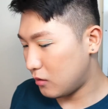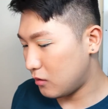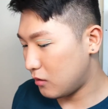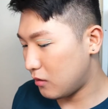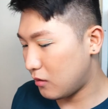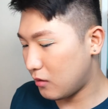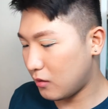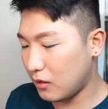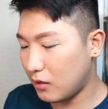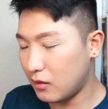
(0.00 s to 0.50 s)

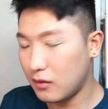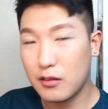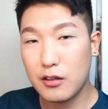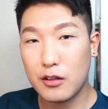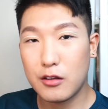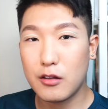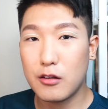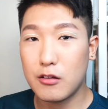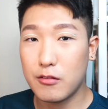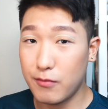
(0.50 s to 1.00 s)
See,
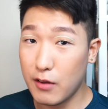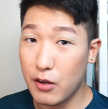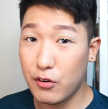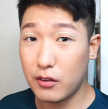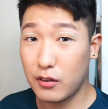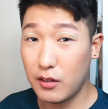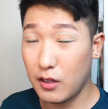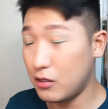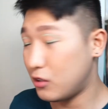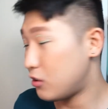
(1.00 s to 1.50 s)
this is very
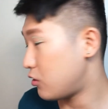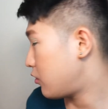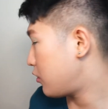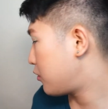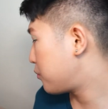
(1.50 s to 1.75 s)
dangerous